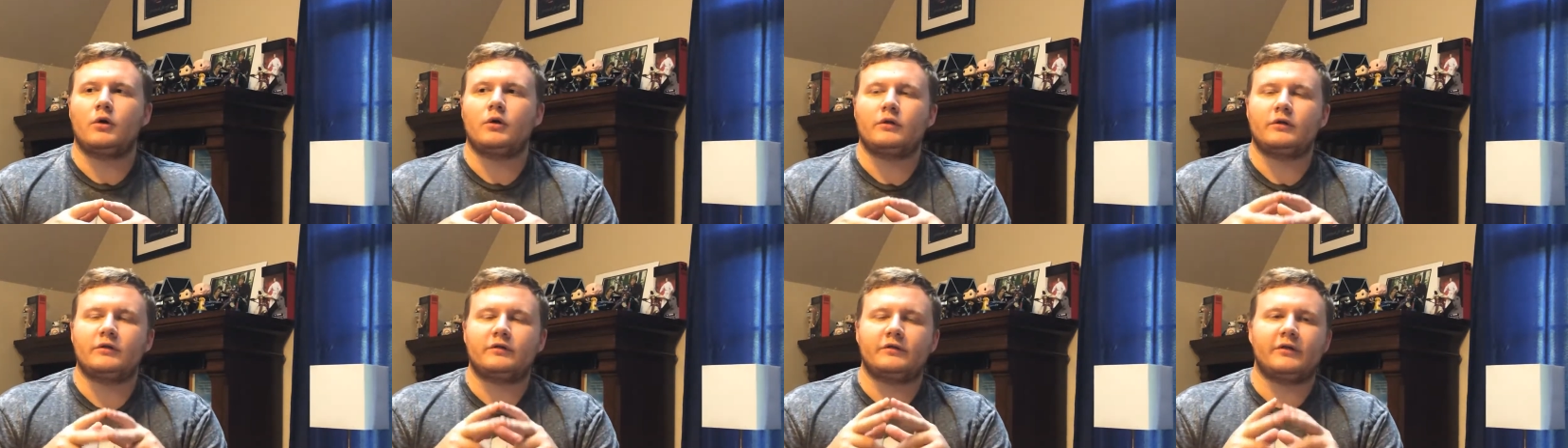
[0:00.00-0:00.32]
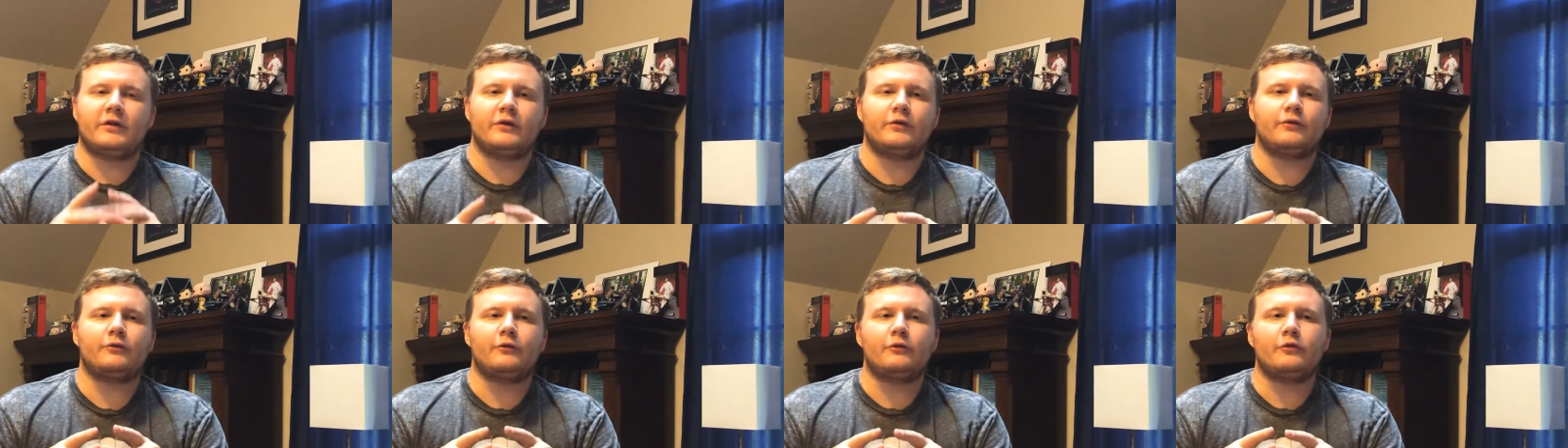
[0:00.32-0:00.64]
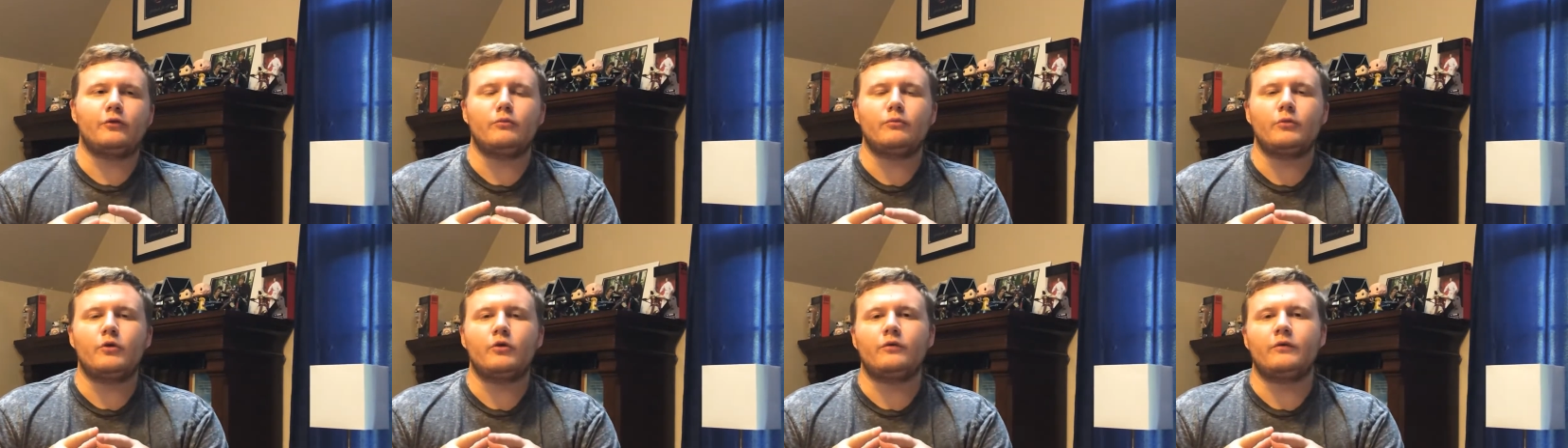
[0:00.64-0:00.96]
sit through
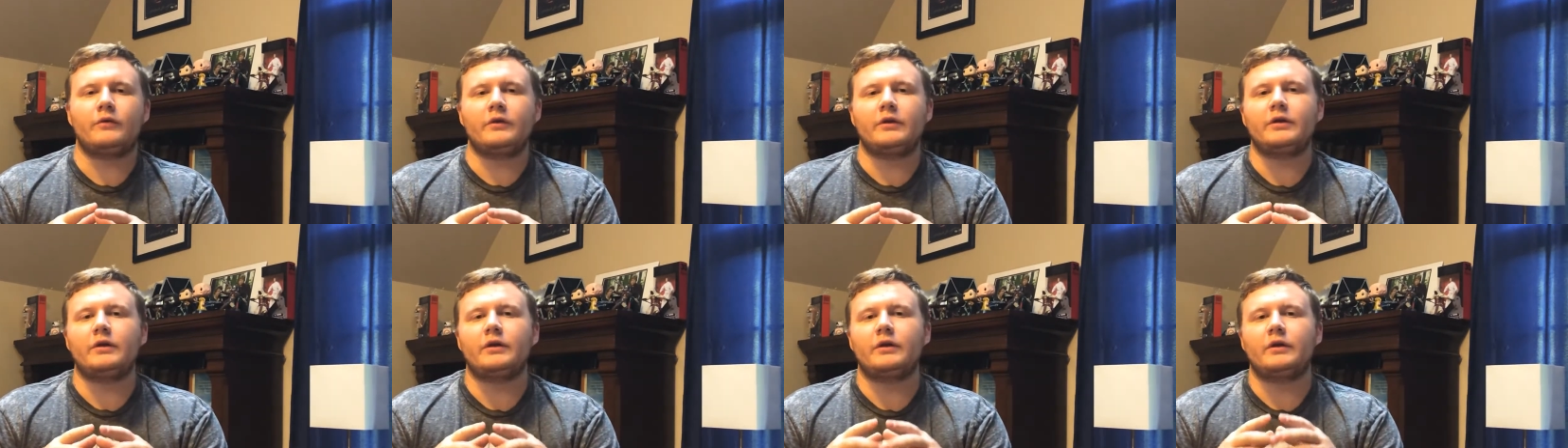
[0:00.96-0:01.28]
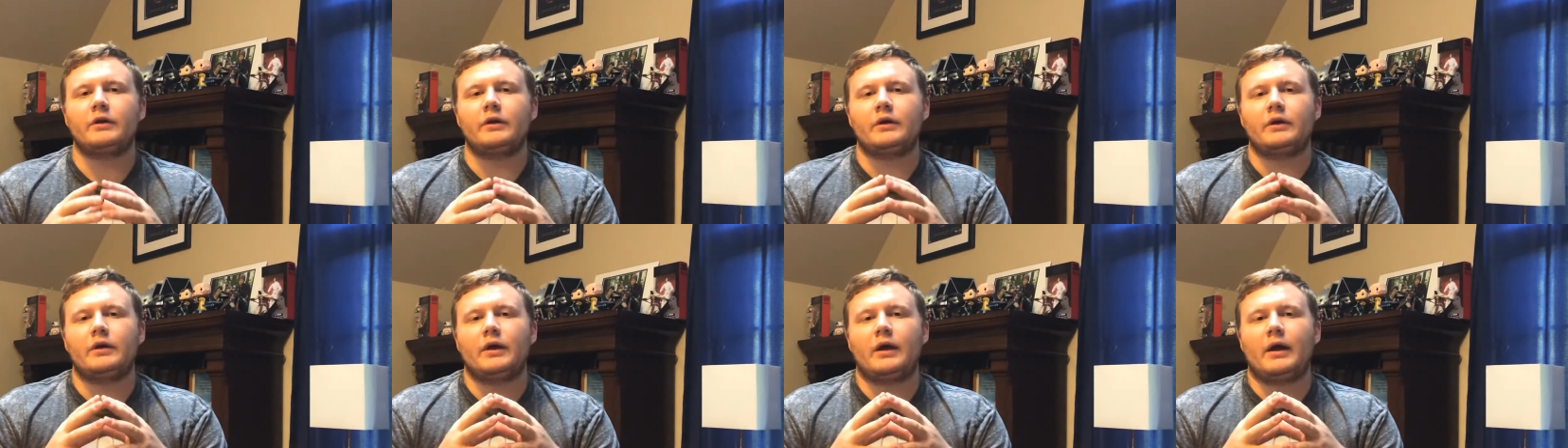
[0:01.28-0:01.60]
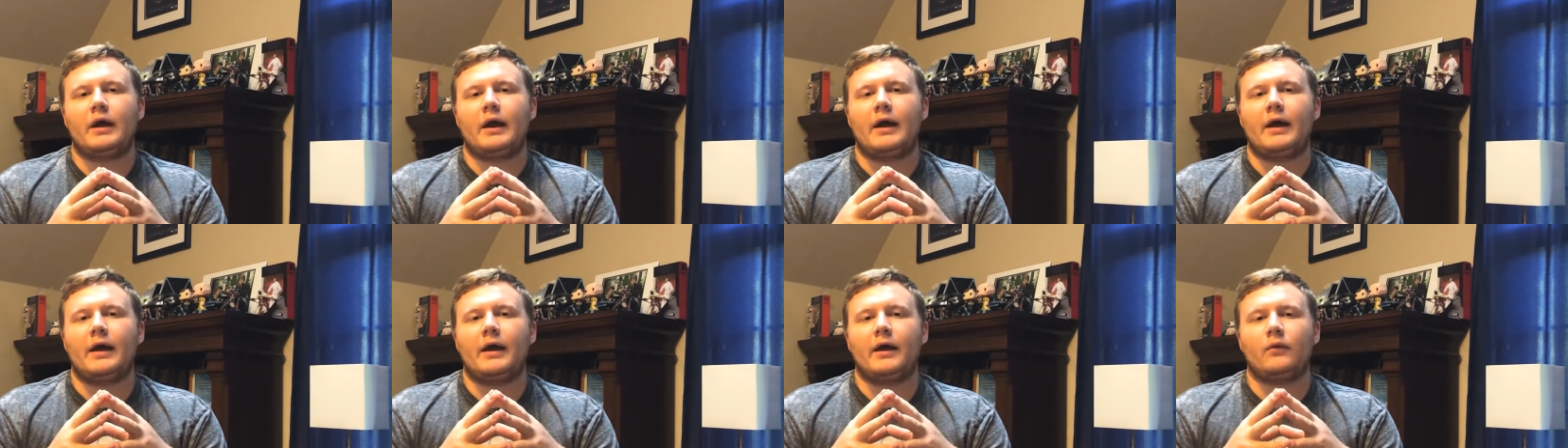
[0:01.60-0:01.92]
the movie
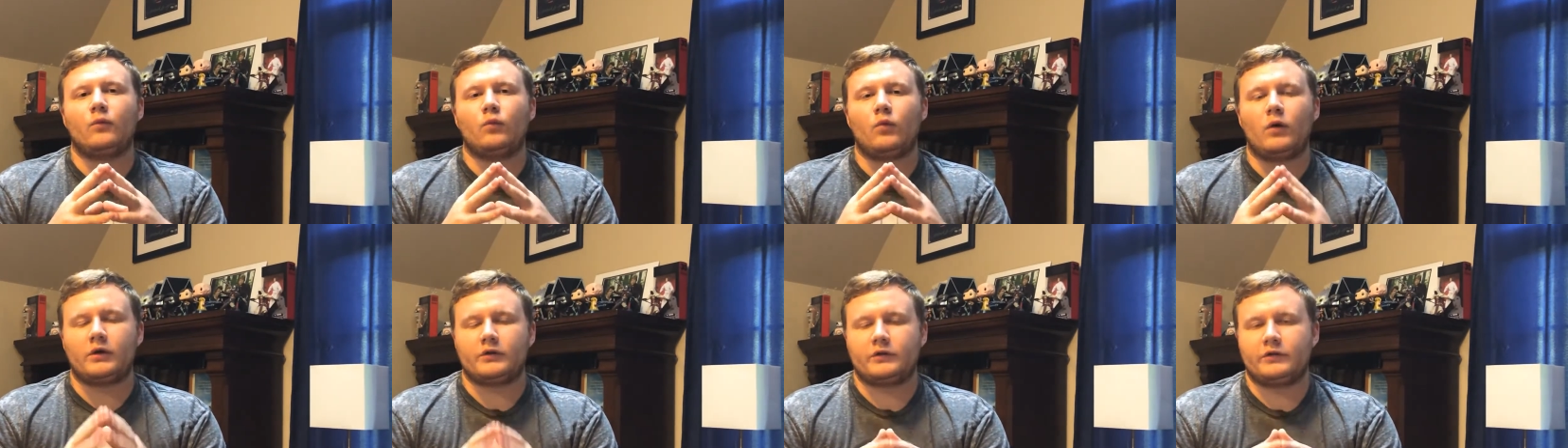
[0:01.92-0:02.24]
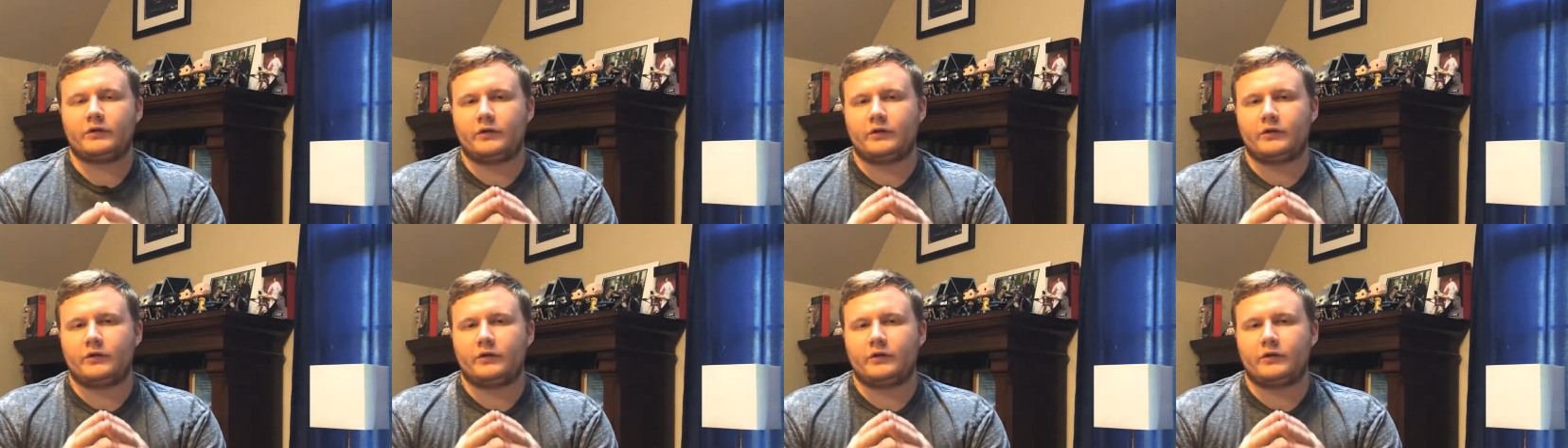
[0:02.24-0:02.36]
and watch it